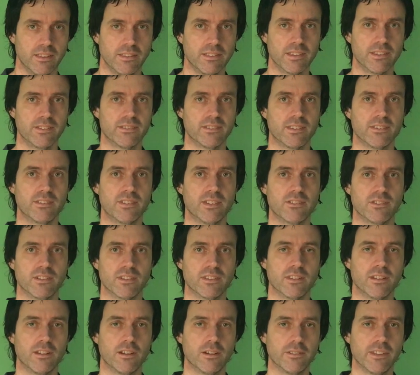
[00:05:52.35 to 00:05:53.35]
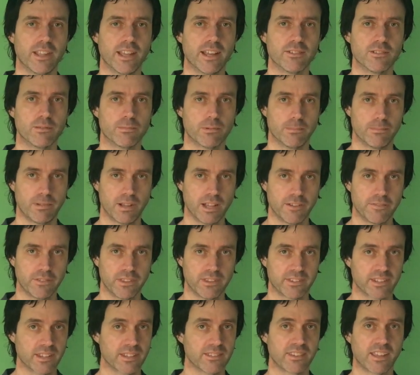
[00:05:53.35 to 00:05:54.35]
this decision on how to prepare for
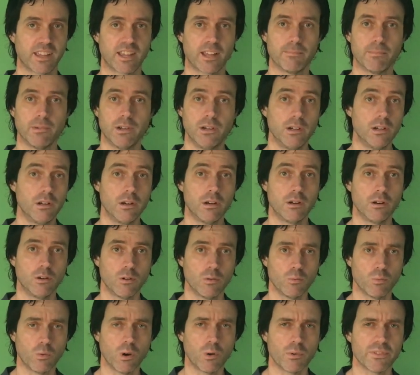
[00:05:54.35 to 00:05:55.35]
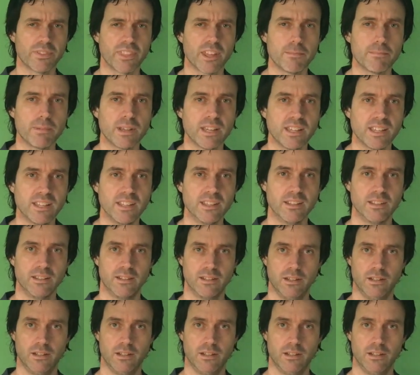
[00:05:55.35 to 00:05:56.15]
this exam, what would they be?